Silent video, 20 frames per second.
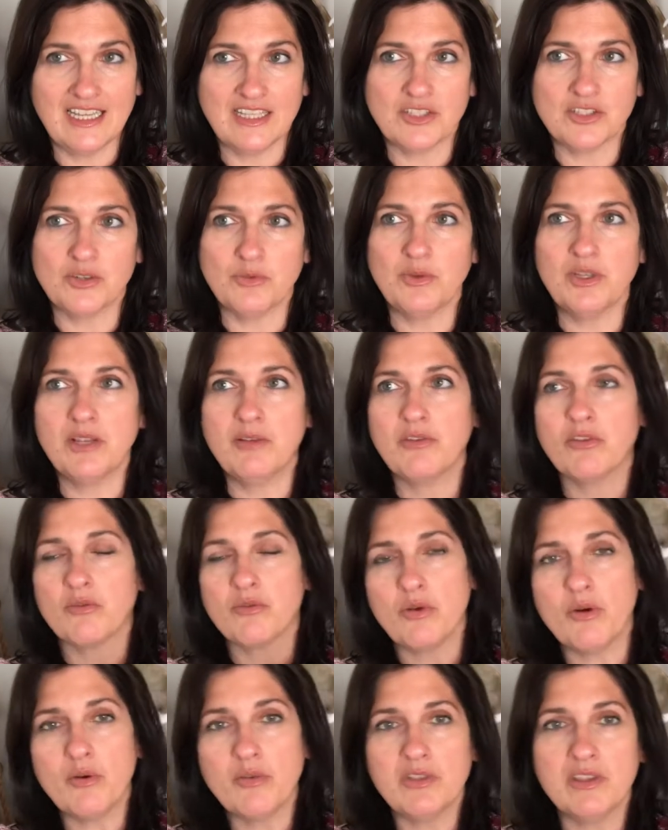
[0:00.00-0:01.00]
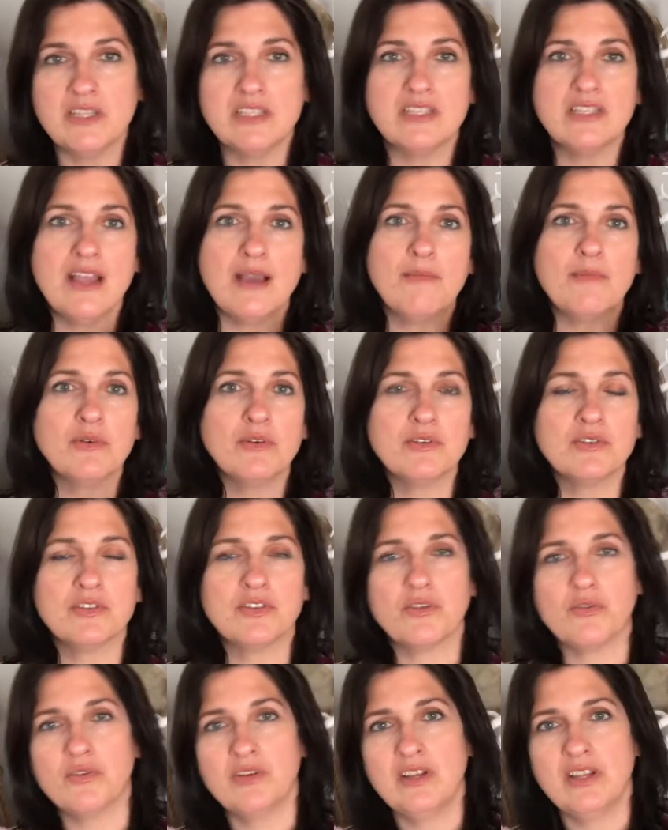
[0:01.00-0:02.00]
And so we throw out these numbers,
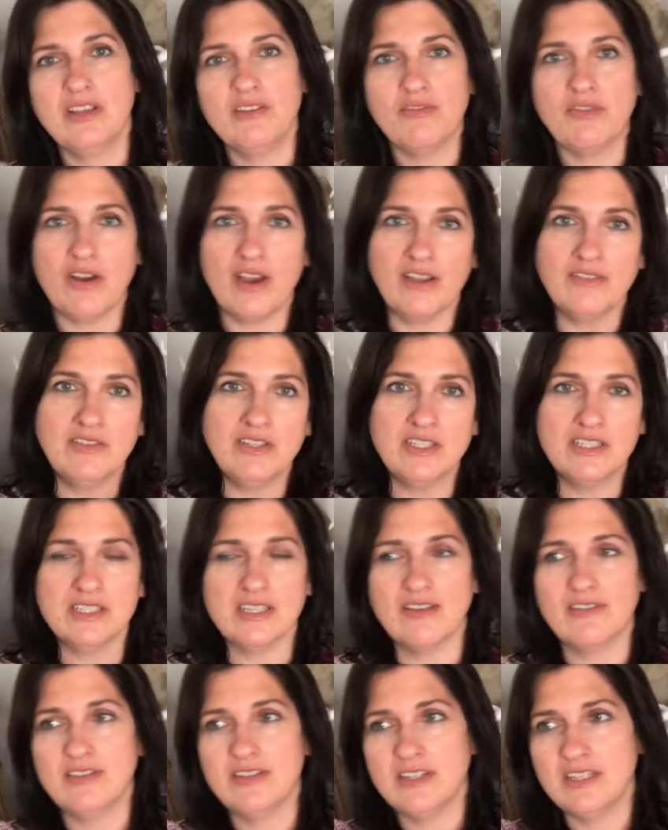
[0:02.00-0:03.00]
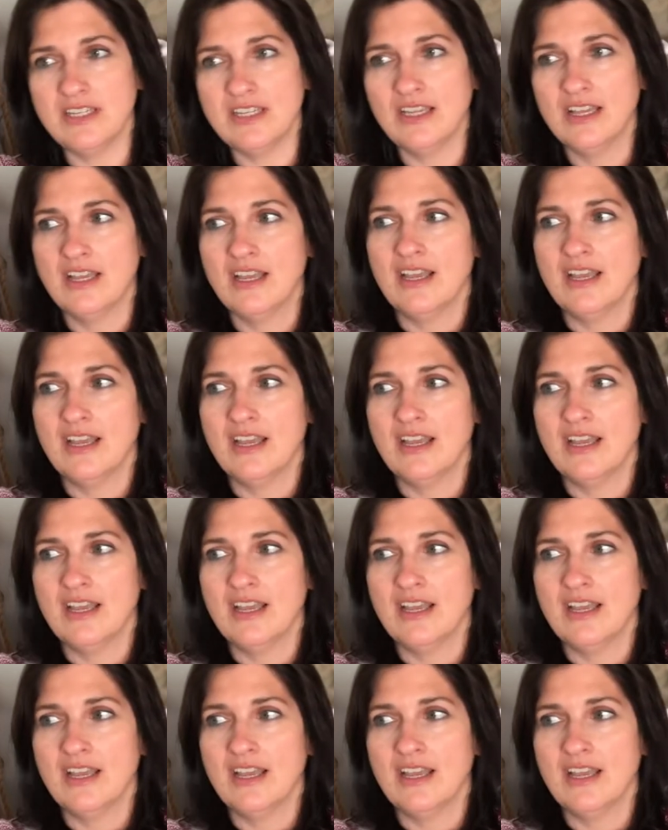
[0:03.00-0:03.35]
3D, 5D, 7D,